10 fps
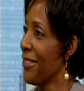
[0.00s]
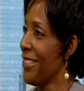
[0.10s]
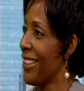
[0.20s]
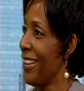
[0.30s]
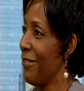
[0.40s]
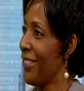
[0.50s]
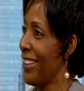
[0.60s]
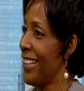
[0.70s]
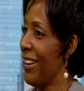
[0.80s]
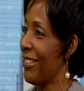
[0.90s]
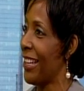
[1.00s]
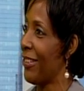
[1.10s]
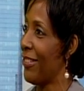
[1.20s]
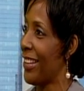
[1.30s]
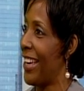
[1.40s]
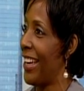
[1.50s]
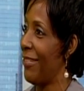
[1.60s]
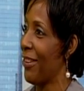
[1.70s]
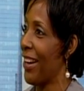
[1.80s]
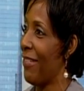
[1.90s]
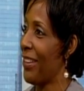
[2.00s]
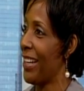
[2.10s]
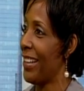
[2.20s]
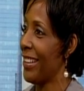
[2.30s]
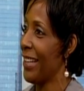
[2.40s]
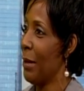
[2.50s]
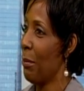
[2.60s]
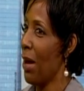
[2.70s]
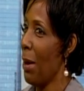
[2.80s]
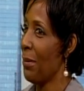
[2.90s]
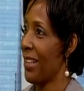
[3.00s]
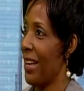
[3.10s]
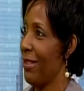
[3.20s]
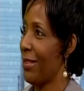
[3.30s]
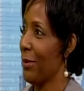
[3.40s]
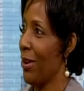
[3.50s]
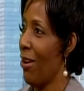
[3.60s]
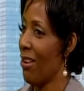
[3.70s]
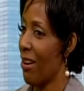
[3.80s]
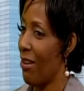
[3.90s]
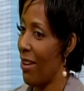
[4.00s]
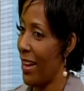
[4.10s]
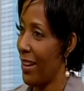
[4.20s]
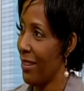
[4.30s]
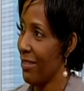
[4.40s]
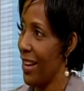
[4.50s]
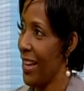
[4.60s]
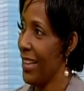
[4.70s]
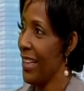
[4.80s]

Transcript: With them, but now it's like, okay, we're having a mom's house and we're all going, right?